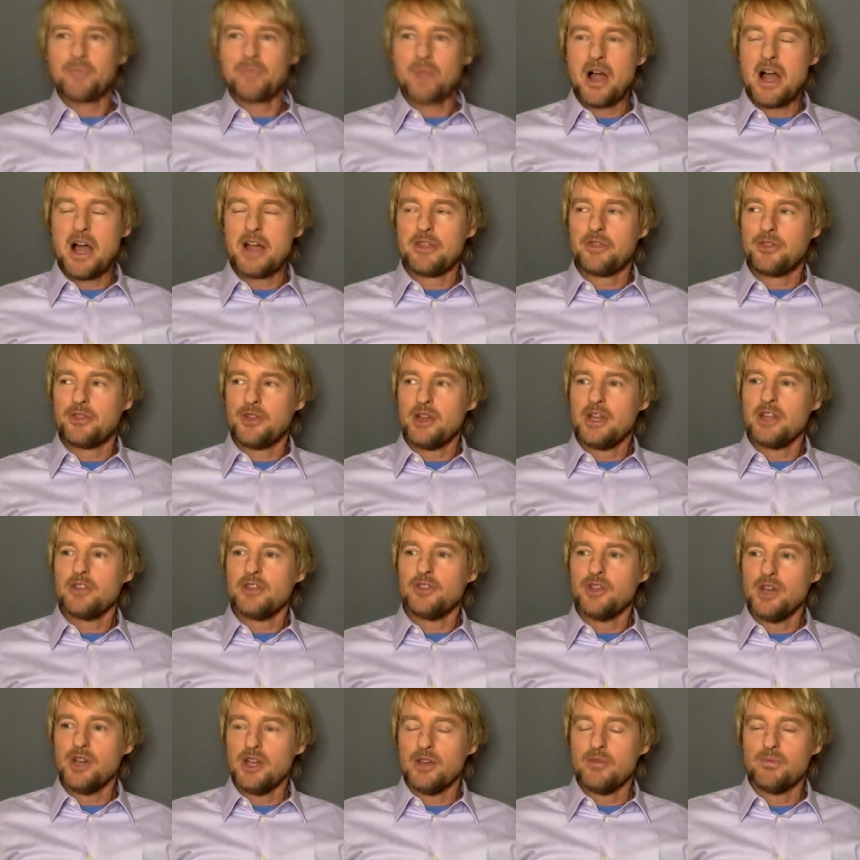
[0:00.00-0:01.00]
I think
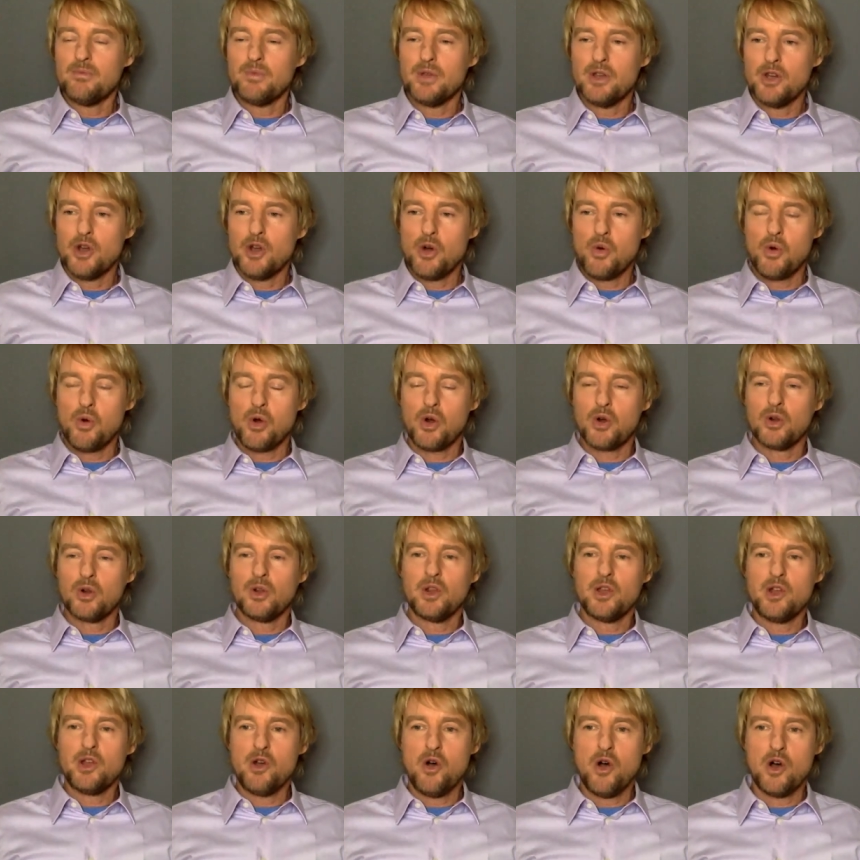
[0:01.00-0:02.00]
that, you know,
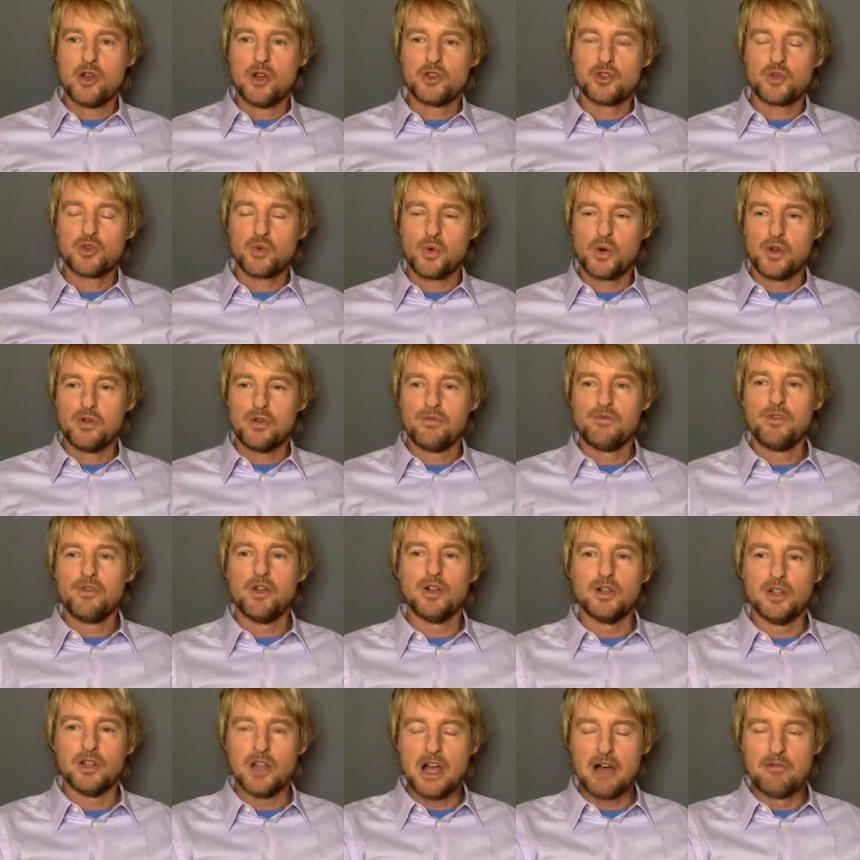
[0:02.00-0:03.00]
early on, sort of the
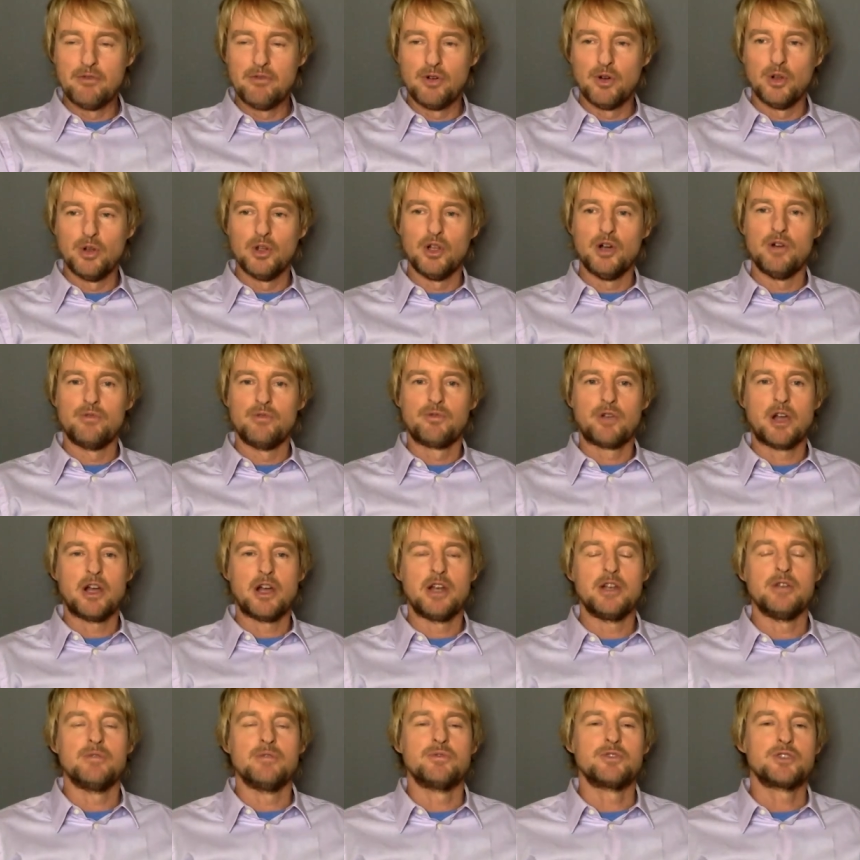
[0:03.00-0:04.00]
level of
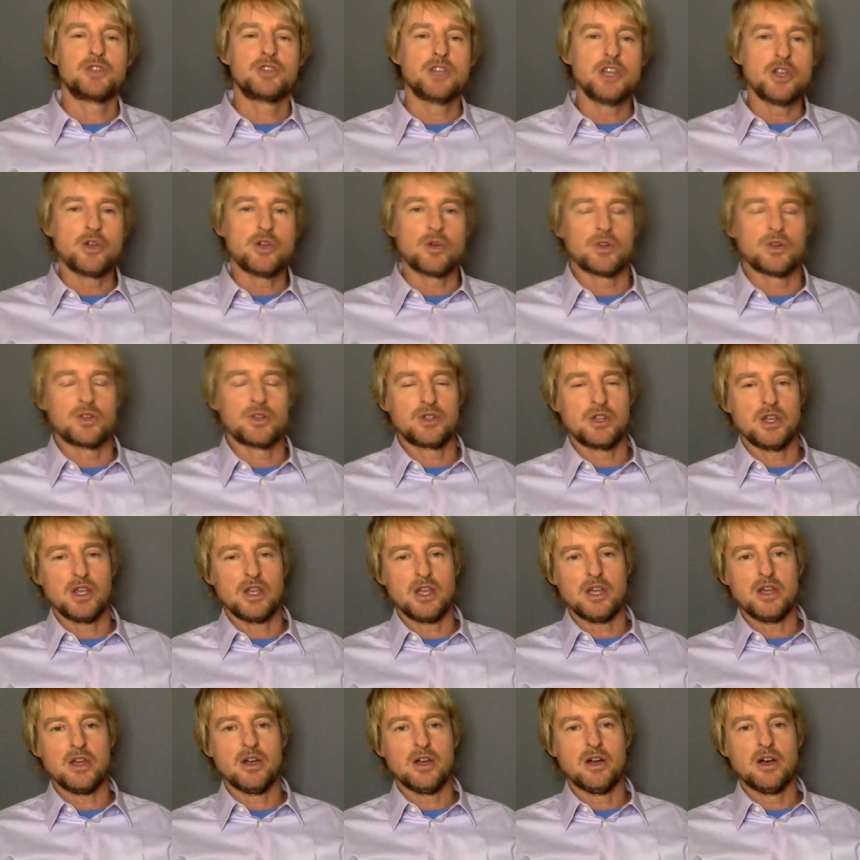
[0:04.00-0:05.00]
kind of
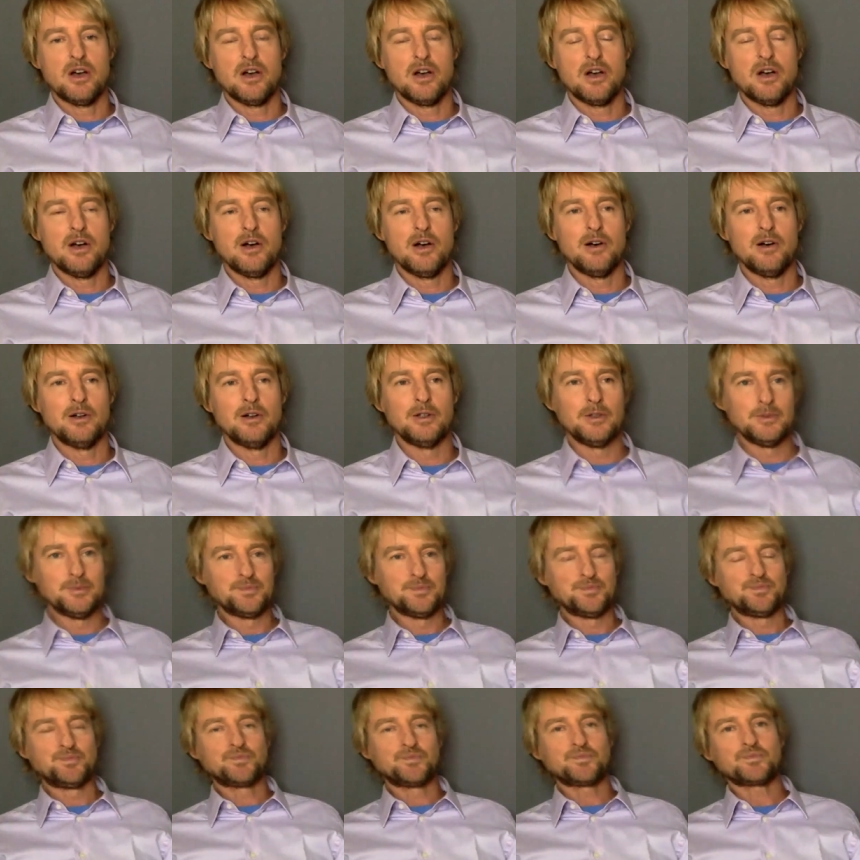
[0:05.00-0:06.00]
secrecy
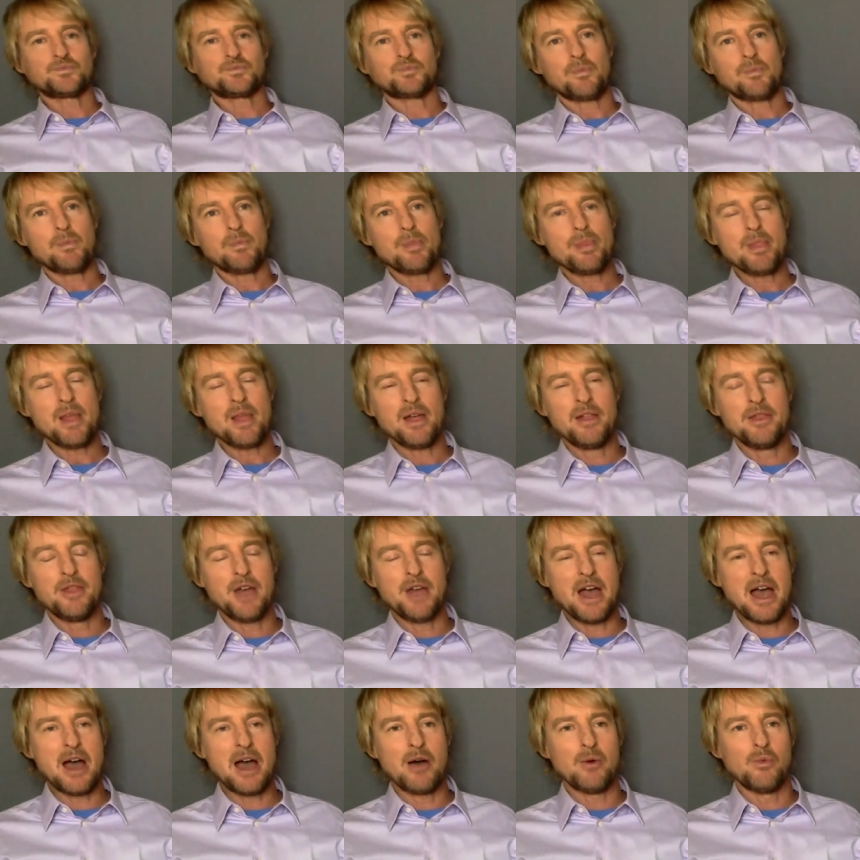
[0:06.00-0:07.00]
um,
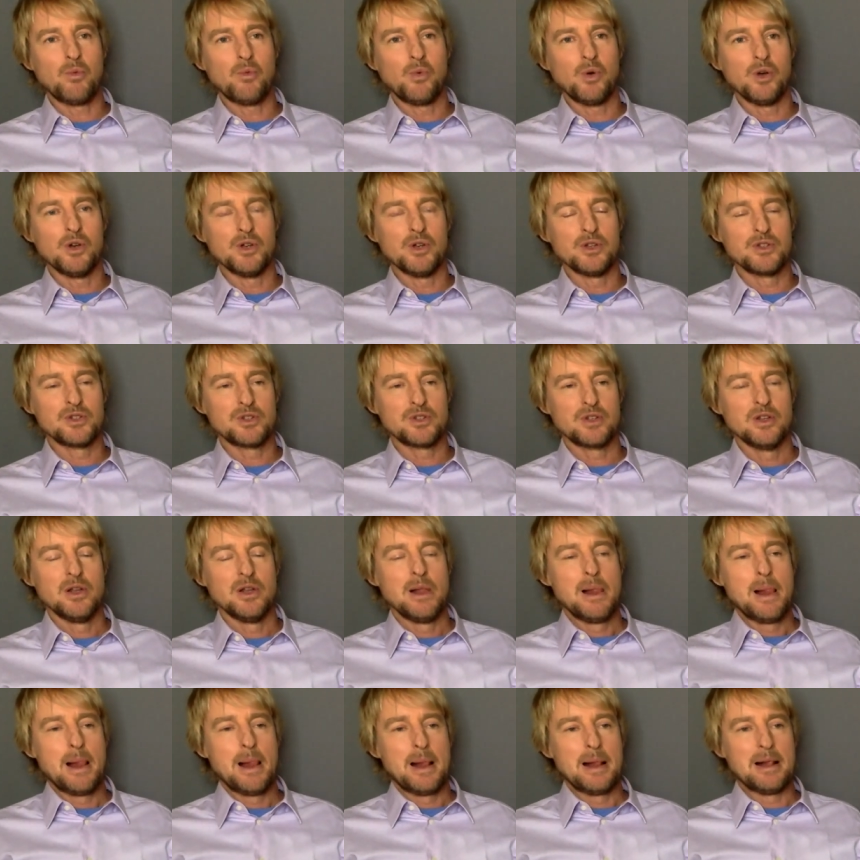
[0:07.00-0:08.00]
that was,
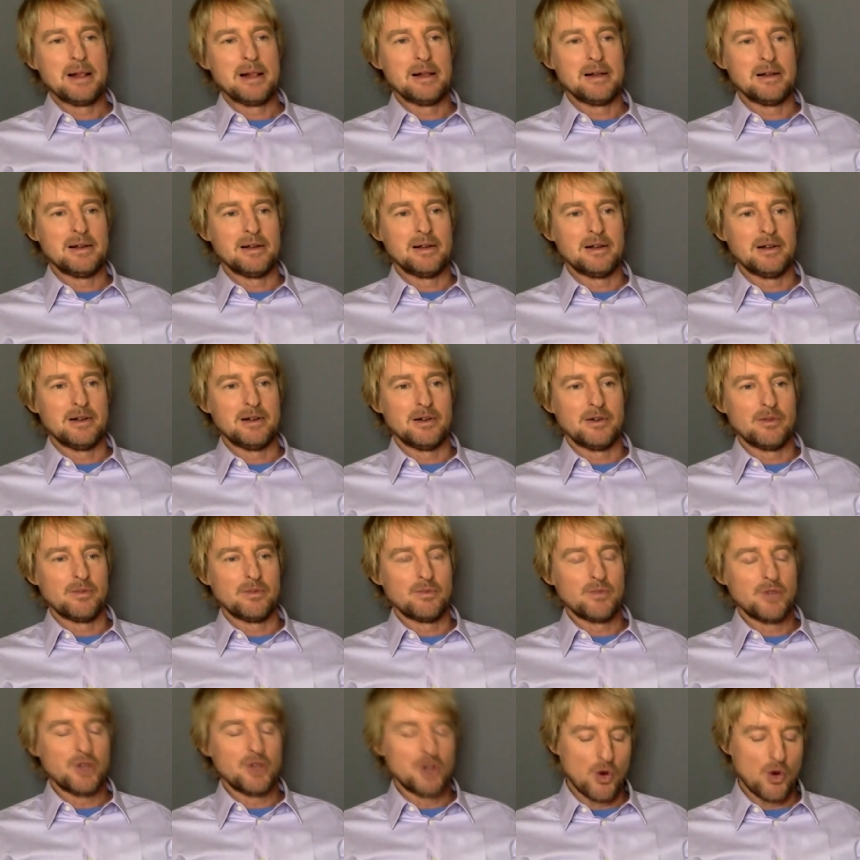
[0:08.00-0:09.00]

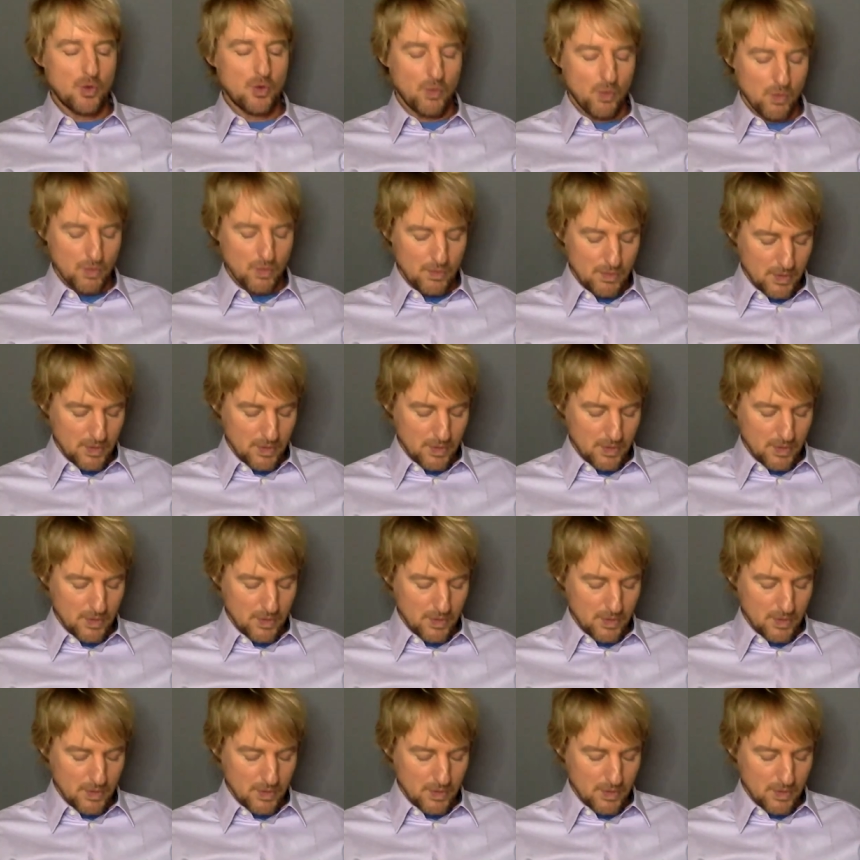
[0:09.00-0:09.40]
um, you know,